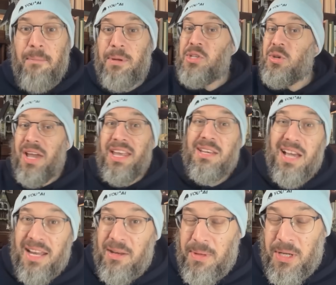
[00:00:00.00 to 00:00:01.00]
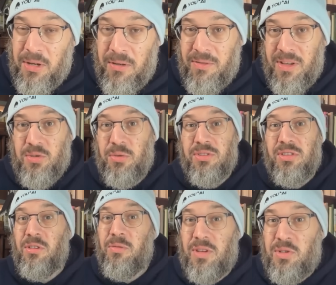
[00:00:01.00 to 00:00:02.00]
but you had to kind of be good at visuals to
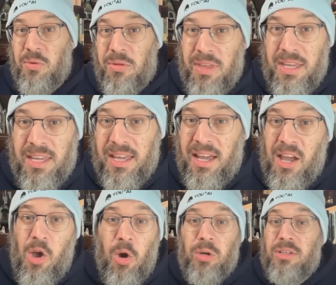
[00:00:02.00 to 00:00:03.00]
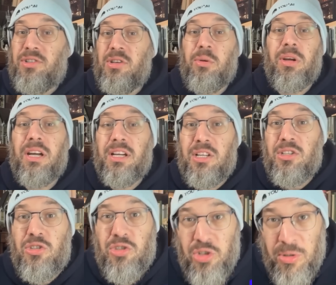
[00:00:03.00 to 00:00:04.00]
do visual thinking, or else you were a
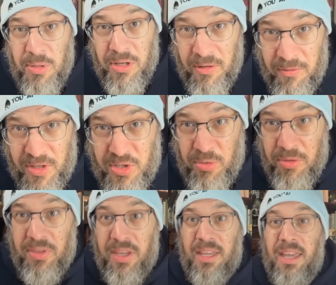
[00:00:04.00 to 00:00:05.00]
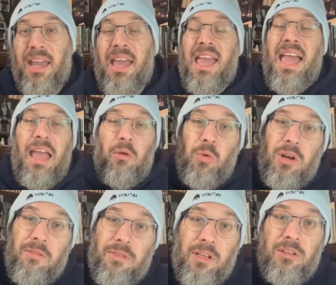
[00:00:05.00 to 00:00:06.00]
consumer of visual thinking. And one
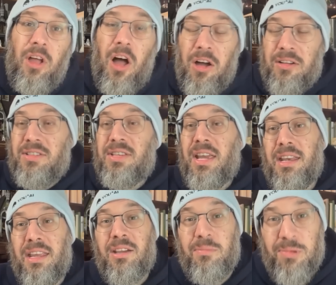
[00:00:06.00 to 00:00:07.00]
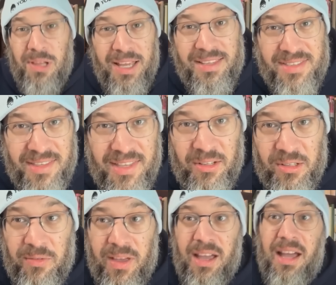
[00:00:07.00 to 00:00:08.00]
of the long-standing complaints in the era
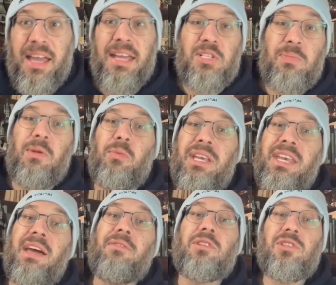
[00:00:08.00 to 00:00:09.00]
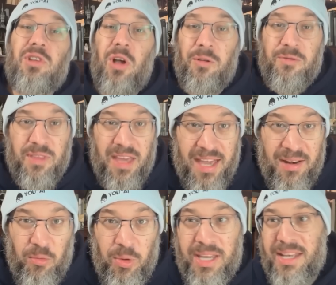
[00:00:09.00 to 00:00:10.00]
of AI has been we never solved that.
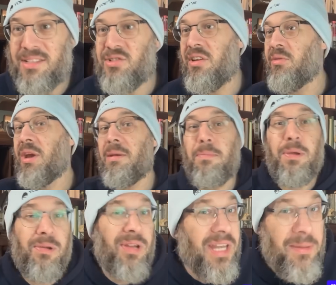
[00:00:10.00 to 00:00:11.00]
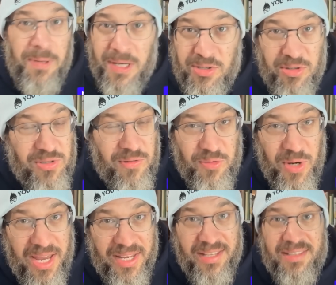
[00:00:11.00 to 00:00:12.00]
We can generate pretty pictures of
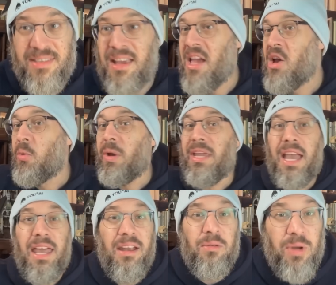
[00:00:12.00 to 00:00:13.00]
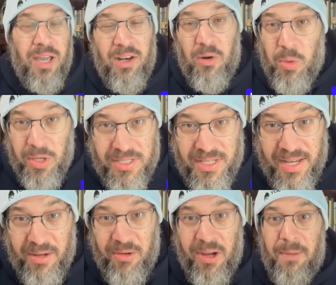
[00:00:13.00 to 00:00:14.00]
dragons. We cannot write a work
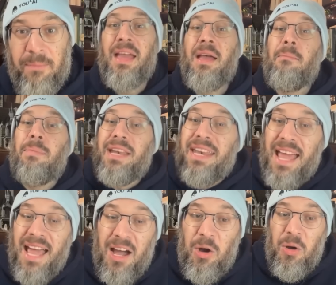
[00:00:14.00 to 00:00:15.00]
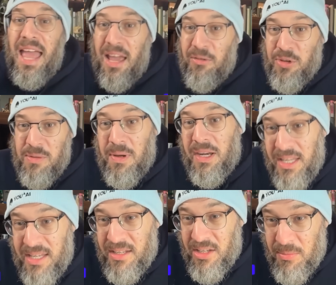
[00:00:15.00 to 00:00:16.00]
diagram. But now everybody
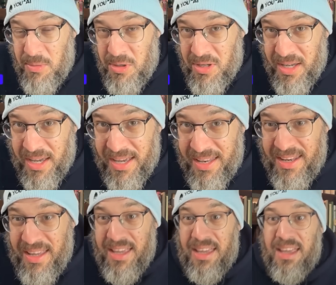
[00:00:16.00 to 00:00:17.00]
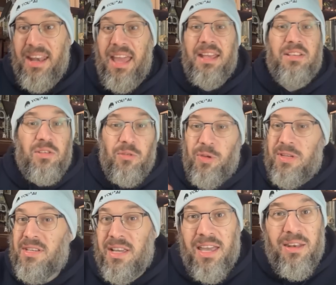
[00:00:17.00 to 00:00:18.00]
can communicate in a
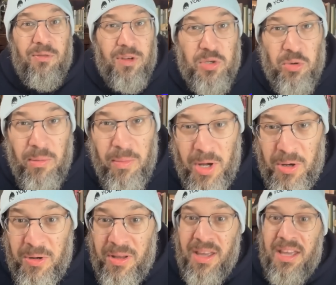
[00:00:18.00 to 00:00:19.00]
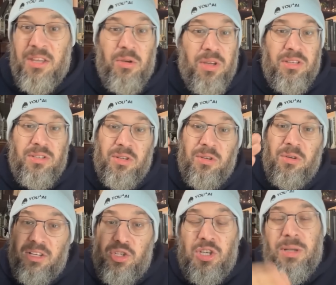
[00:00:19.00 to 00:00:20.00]
sophisticated visual mode. You can do
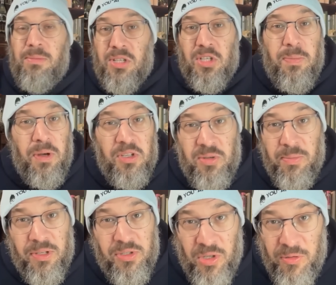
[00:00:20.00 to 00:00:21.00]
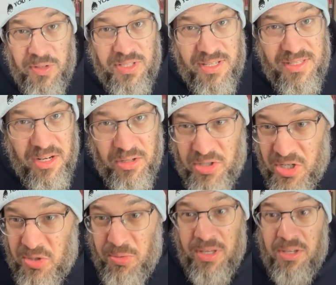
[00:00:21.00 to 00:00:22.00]
cheap disposable surfaces that are
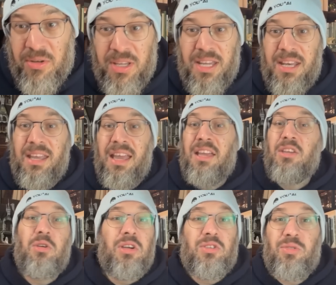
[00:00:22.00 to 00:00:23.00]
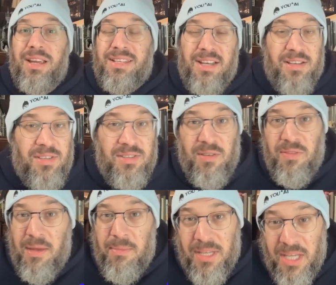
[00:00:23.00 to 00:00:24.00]
just what you need. You can try dozens of
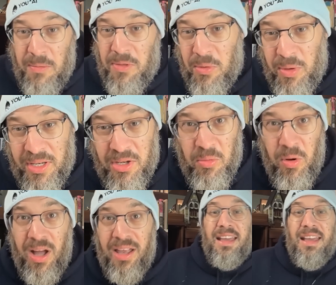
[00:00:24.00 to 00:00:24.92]
them and keep the one you want.